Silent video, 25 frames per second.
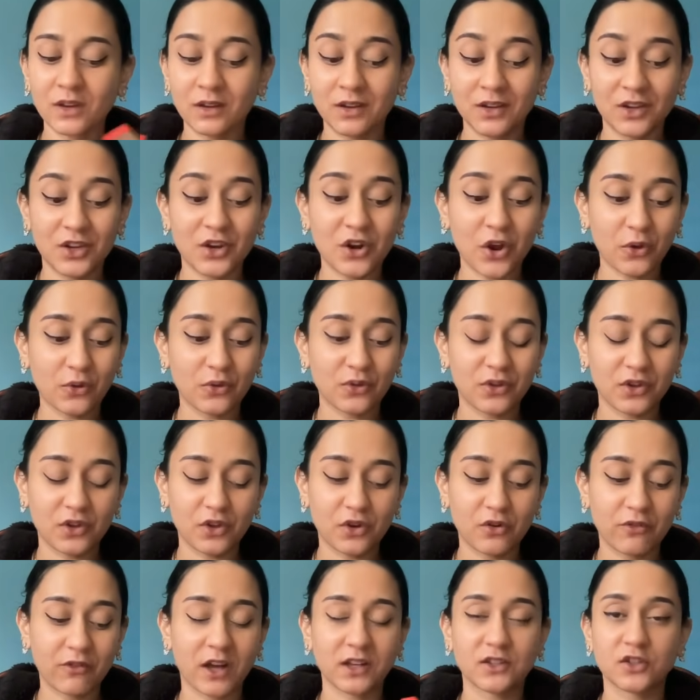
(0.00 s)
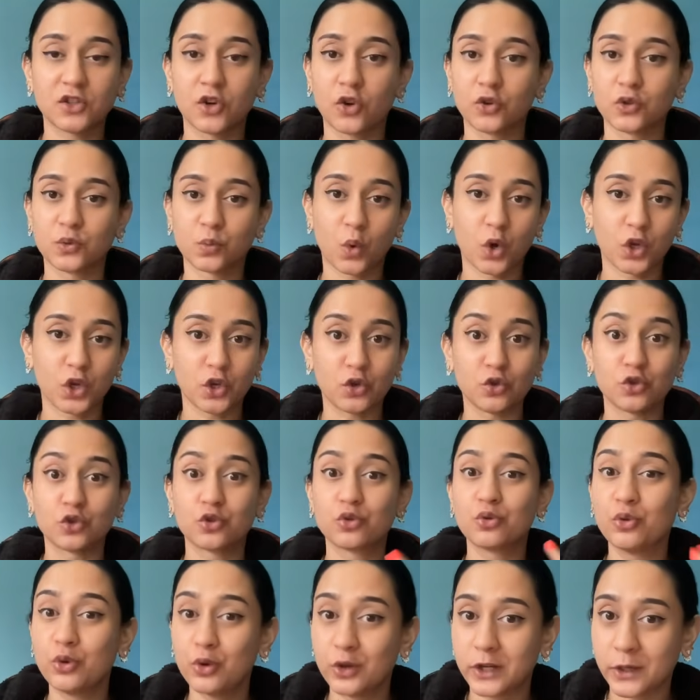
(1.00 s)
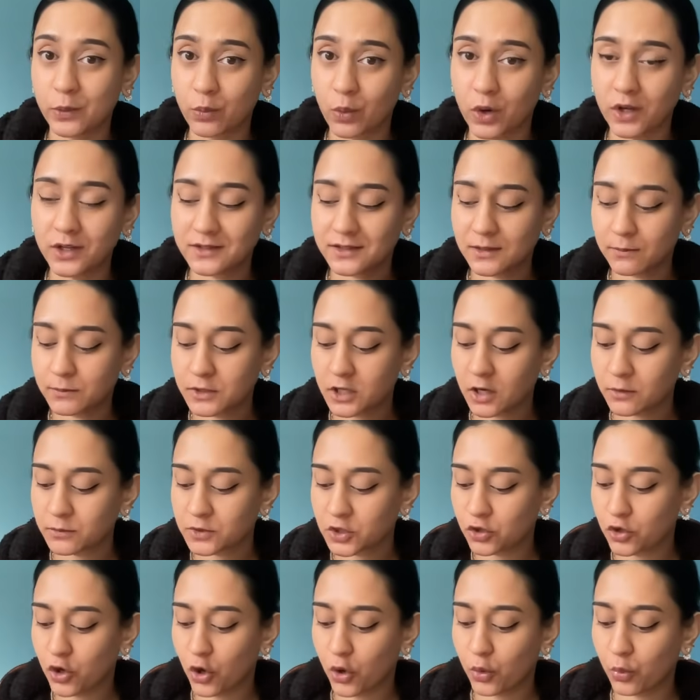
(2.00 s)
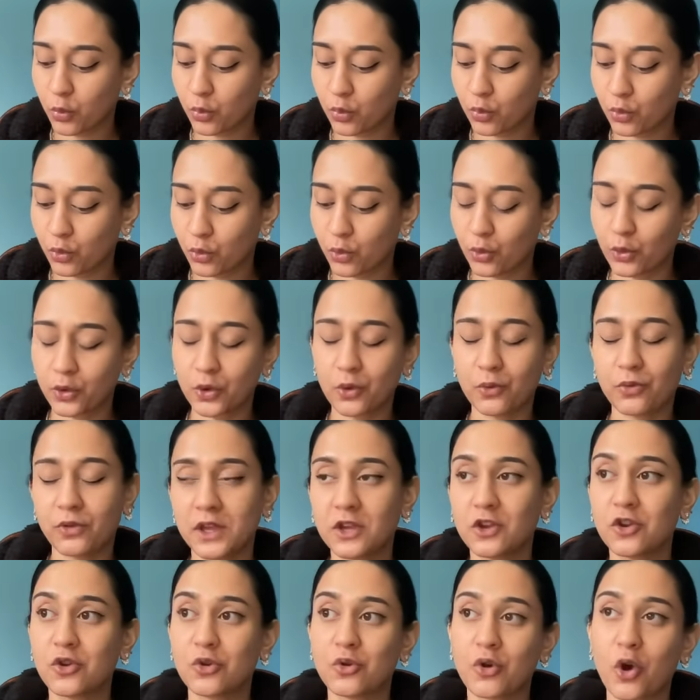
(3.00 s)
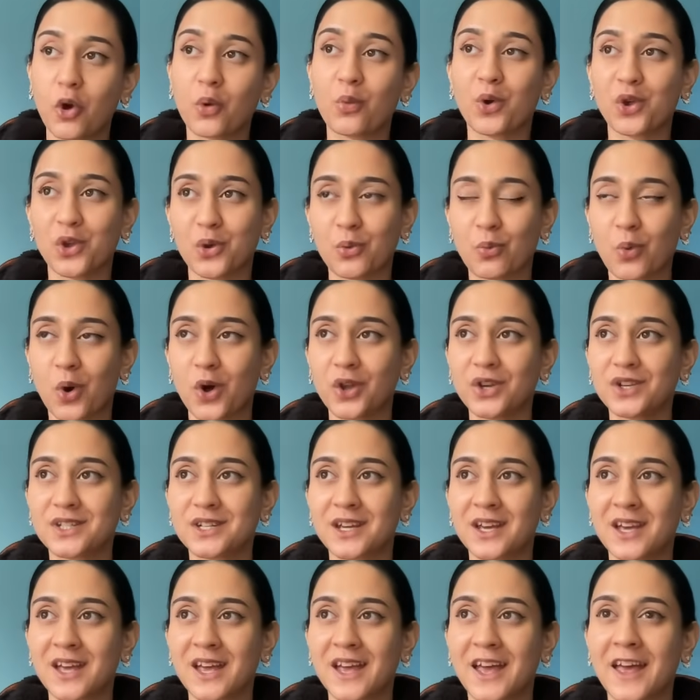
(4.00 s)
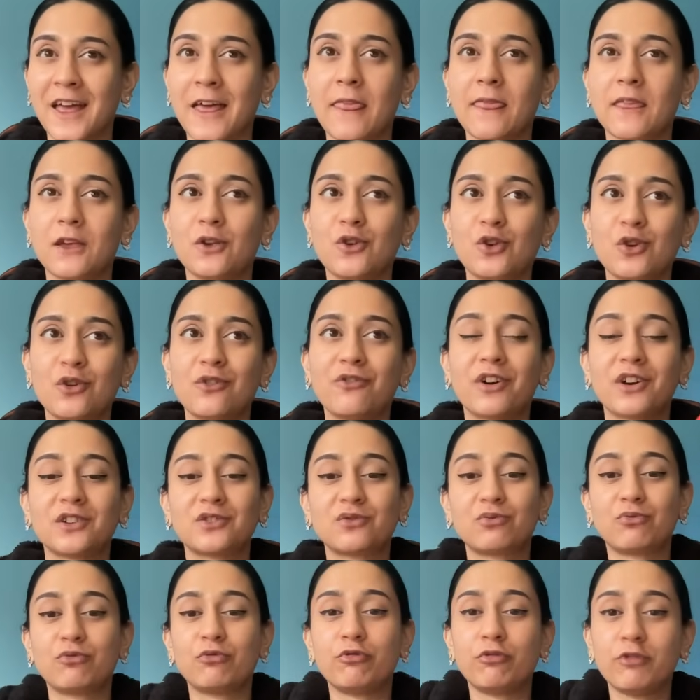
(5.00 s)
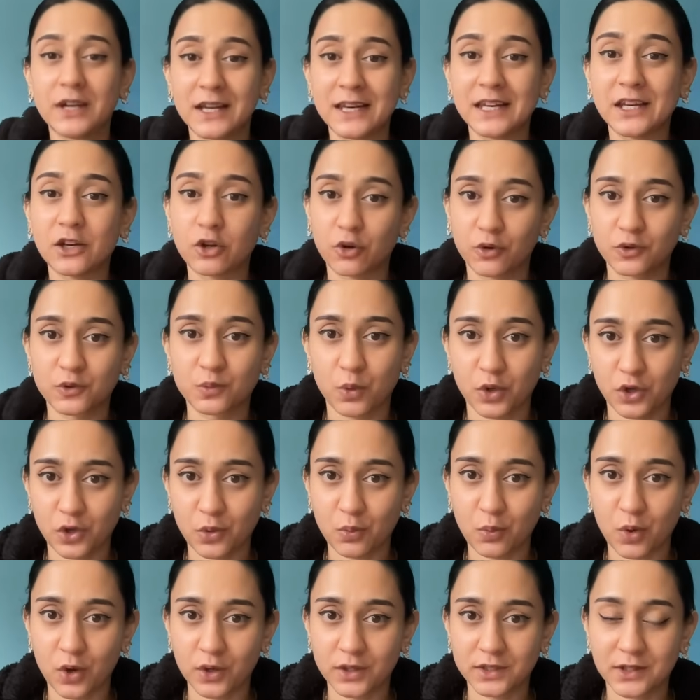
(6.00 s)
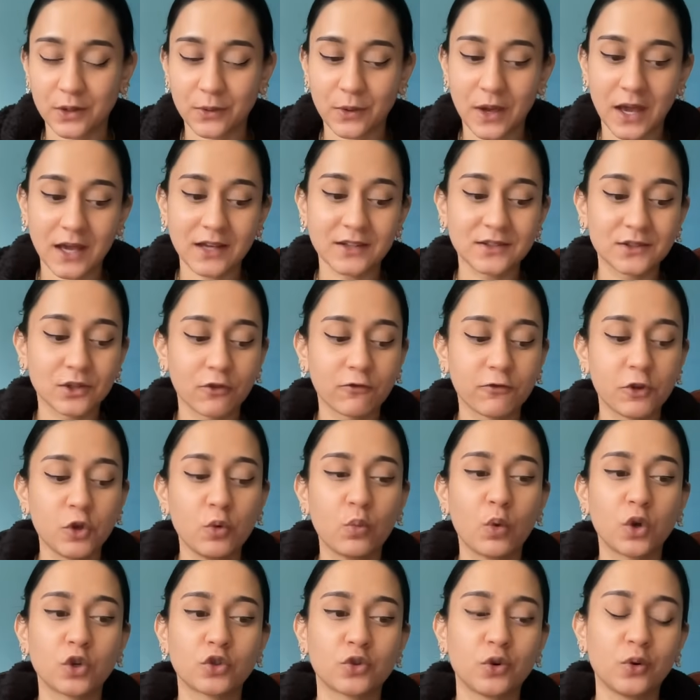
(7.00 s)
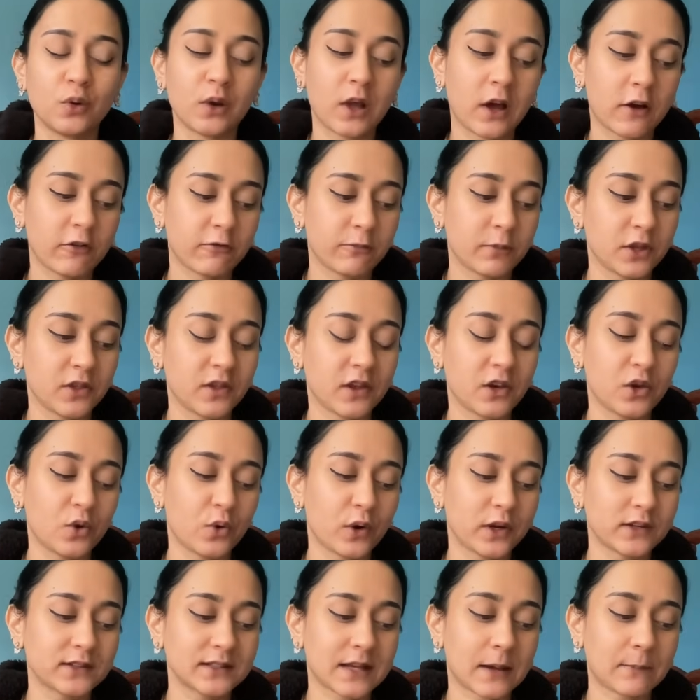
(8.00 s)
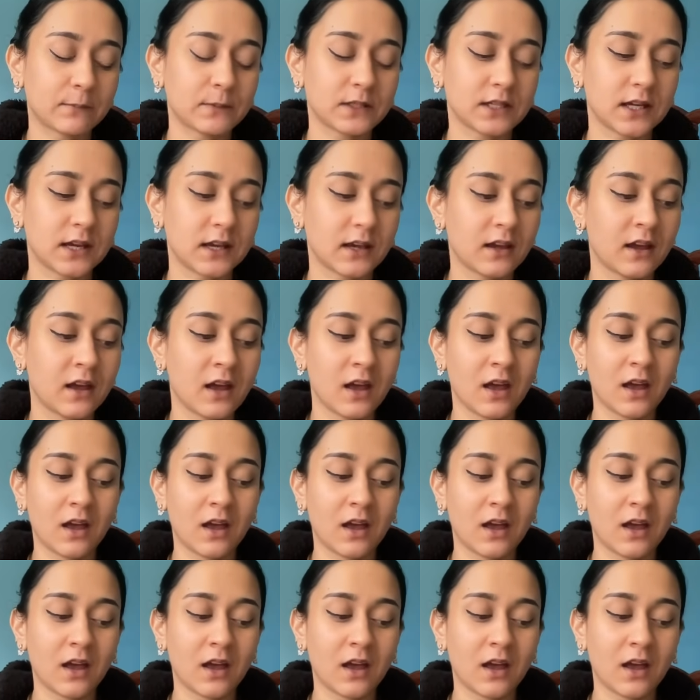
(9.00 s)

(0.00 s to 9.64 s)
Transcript: you know, the universe knows what you truly want. Sometimes you know or you think you know what you want. The universe really knows what you want, okay? So if you want true love, but then you're accepting